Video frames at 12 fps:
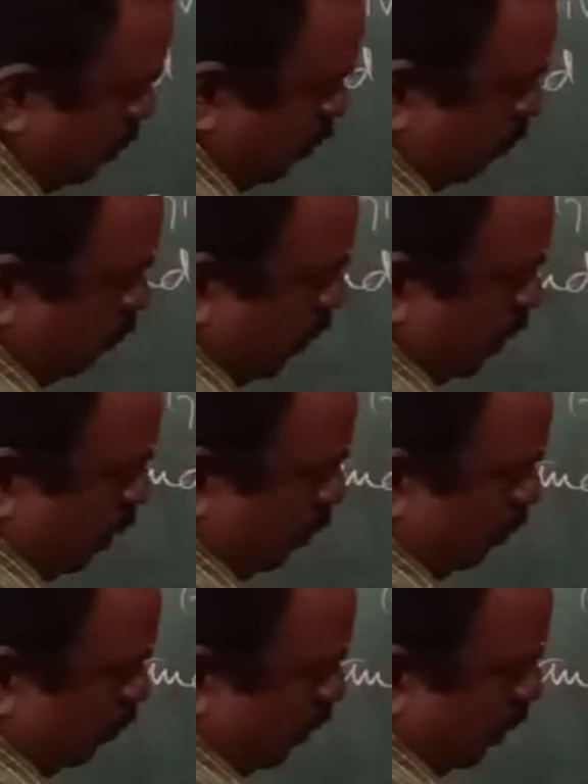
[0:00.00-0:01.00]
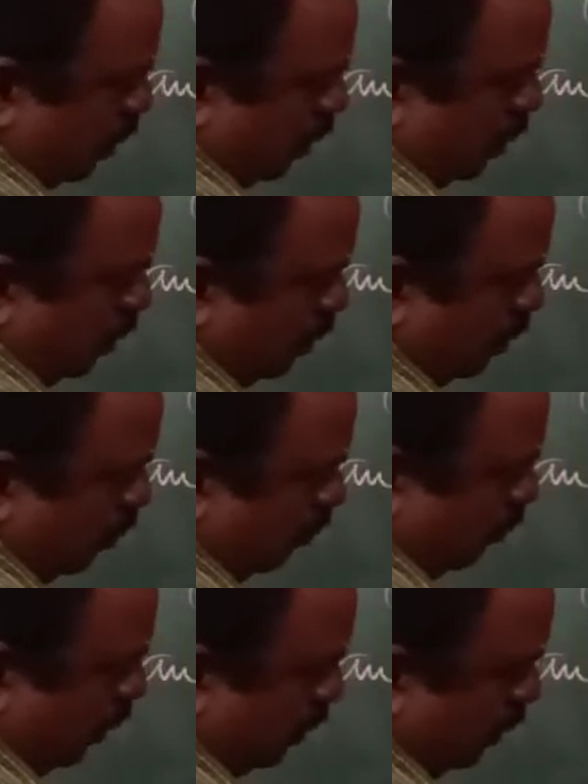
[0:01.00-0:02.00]
parallel to the
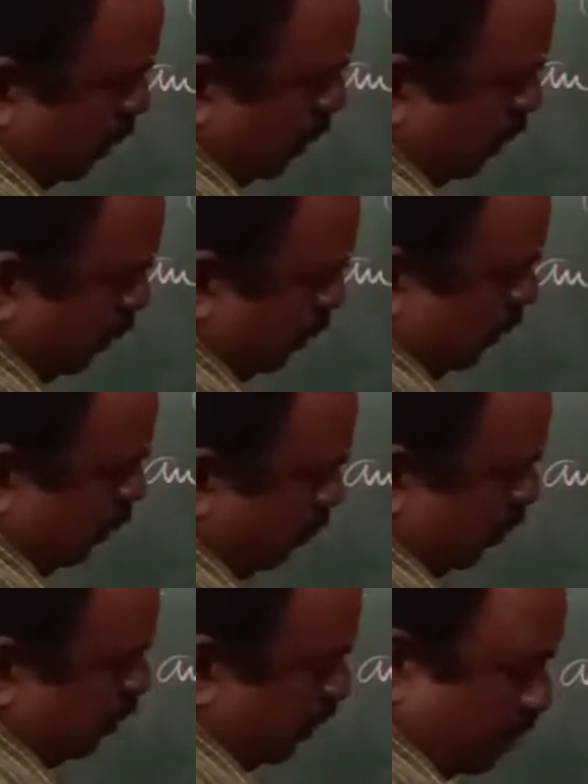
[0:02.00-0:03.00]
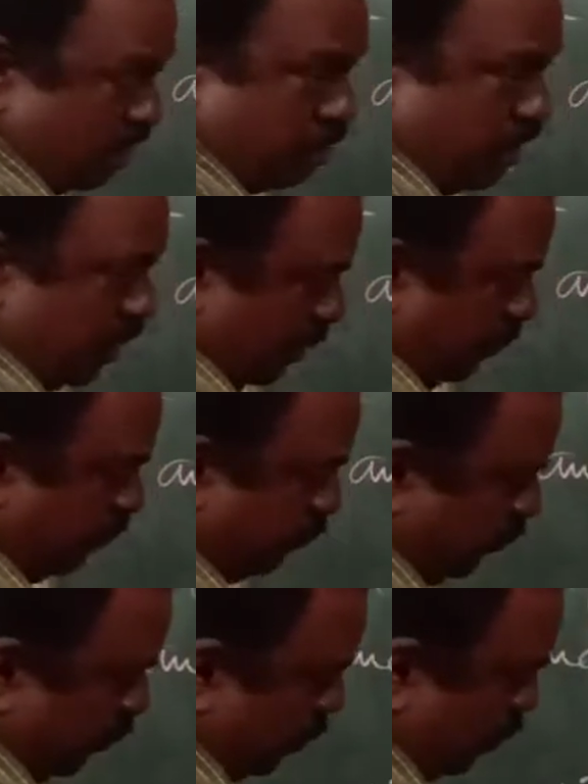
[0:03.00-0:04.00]
vector D bar. That is the meaning.
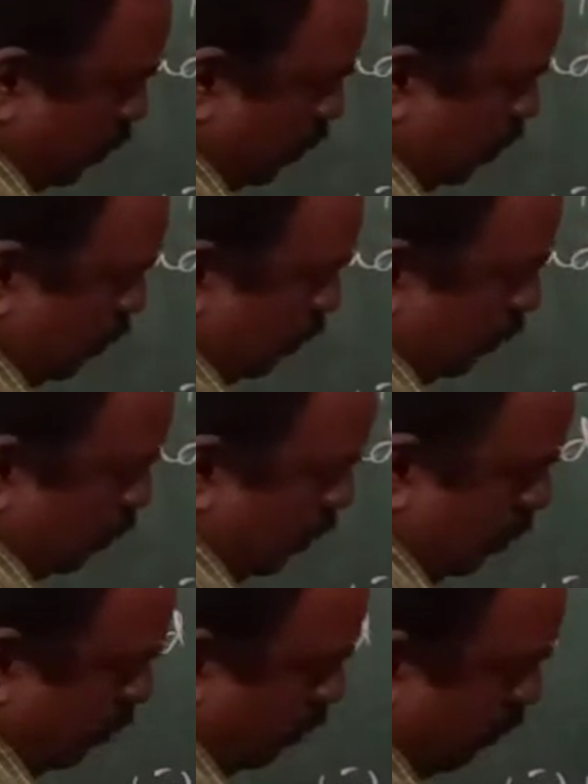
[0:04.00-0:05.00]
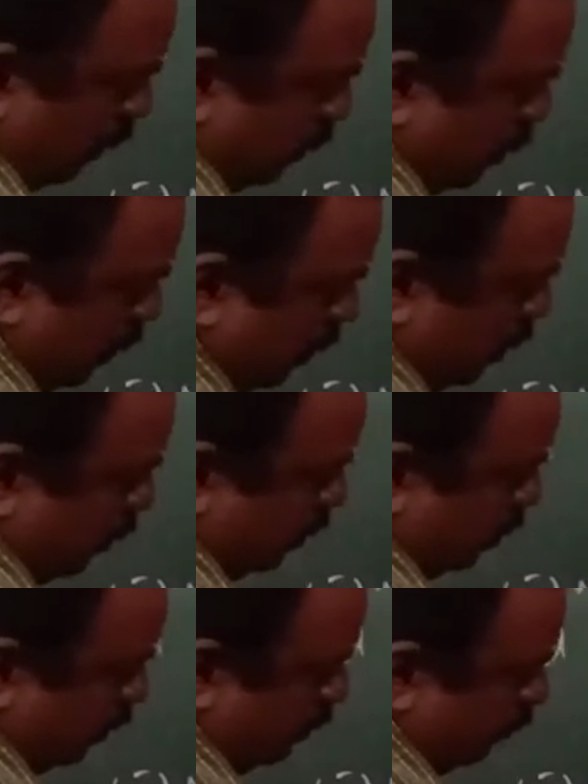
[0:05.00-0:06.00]
There is a
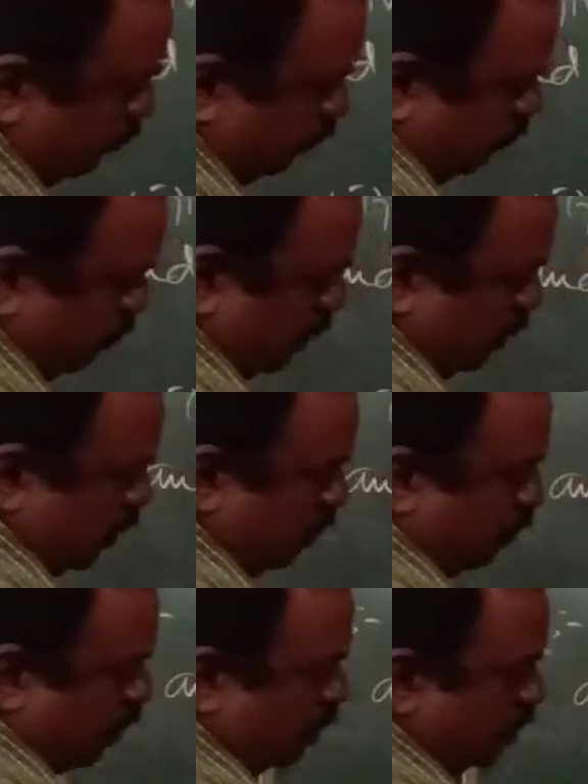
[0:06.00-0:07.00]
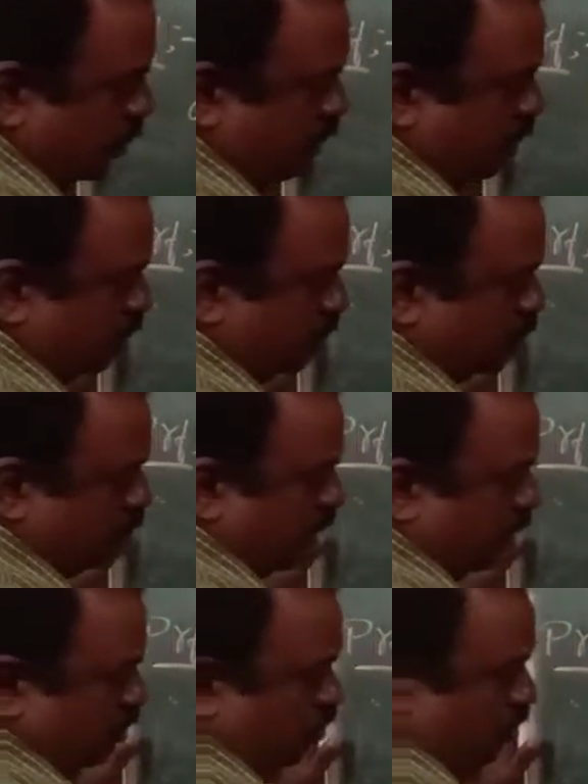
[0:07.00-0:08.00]
vector D bar. It is parallel to